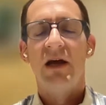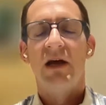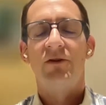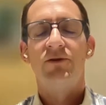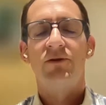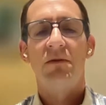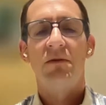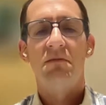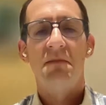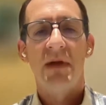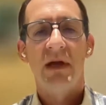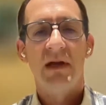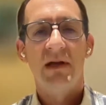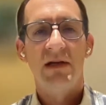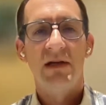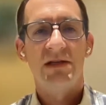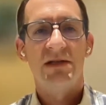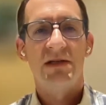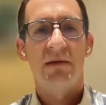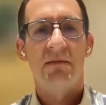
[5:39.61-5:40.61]

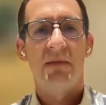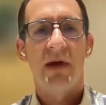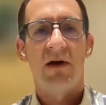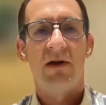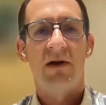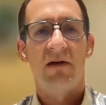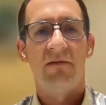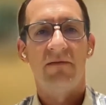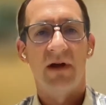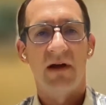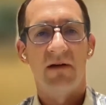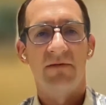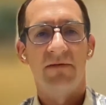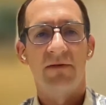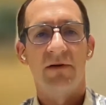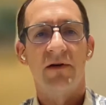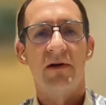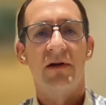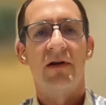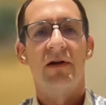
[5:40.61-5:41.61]
Tremendous amount of
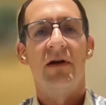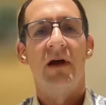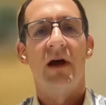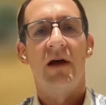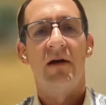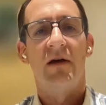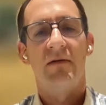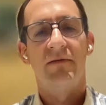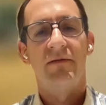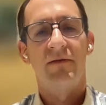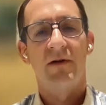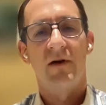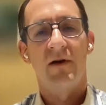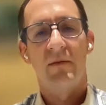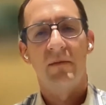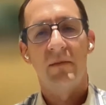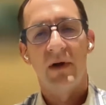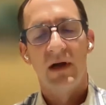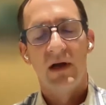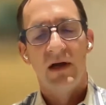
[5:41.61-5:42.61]
effort
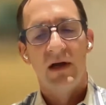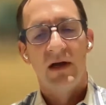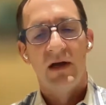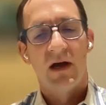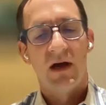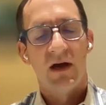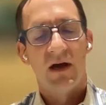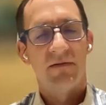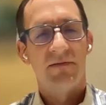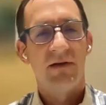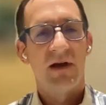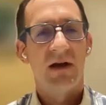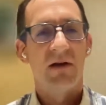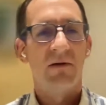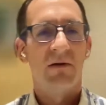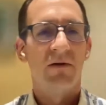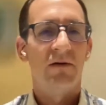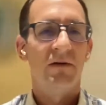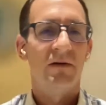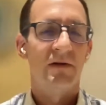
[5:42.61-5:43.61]
from
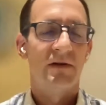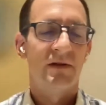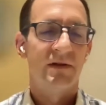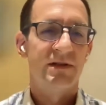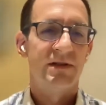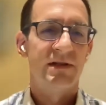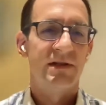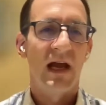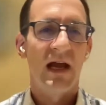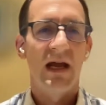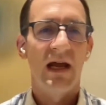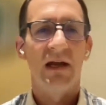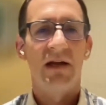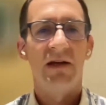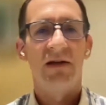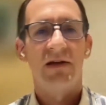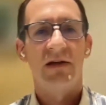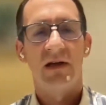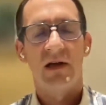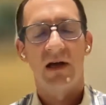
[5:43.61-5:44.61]
federal,
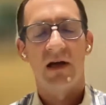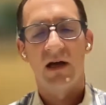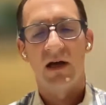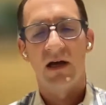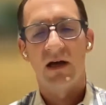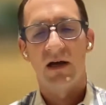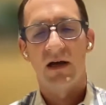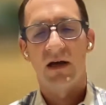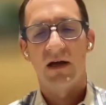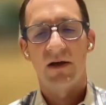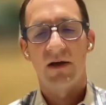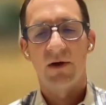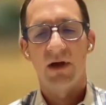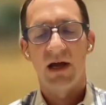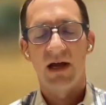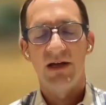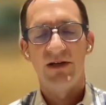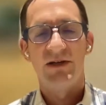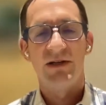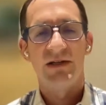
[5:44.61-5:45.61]
state,
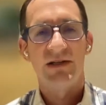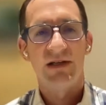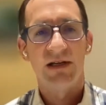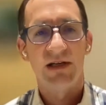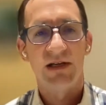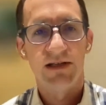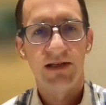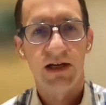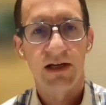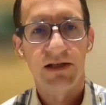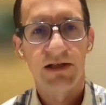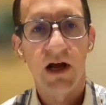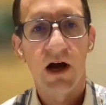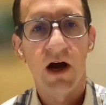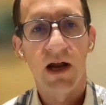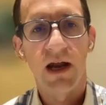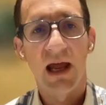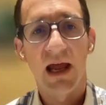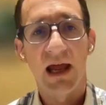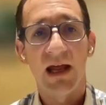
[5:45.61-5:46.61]
agencies has
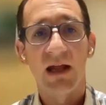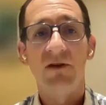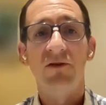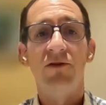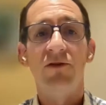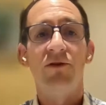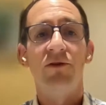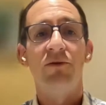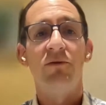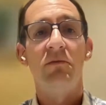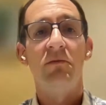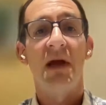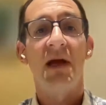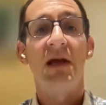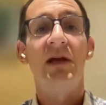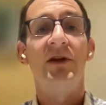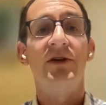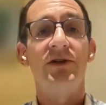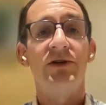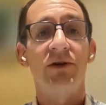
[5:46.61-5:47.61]
gone into
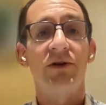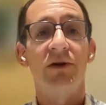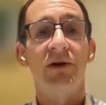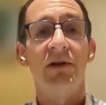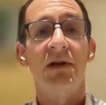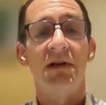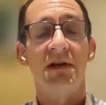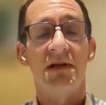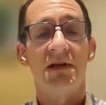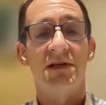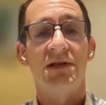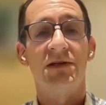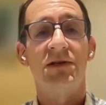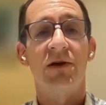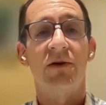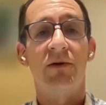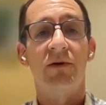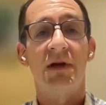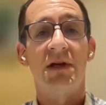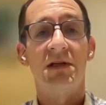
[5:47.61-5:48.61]
making sure that this
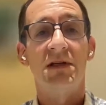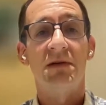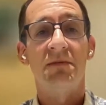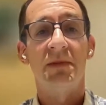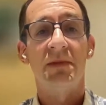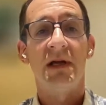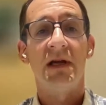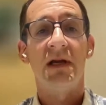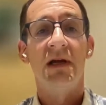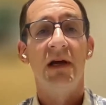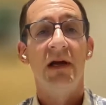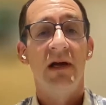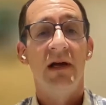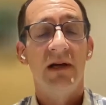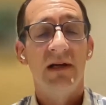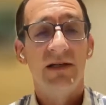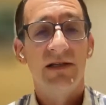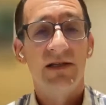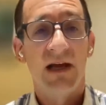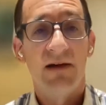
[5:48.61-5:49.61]
is going to be
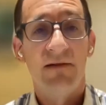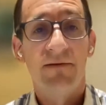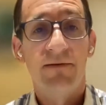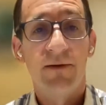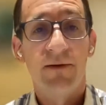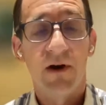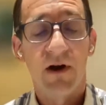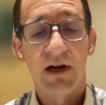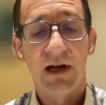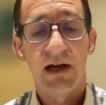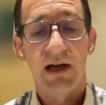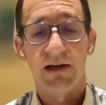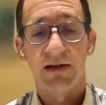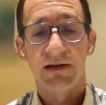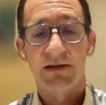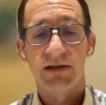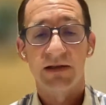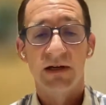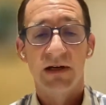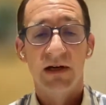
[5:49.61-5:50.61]
safe for our
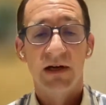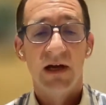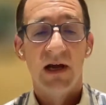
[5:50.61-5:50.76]
kids.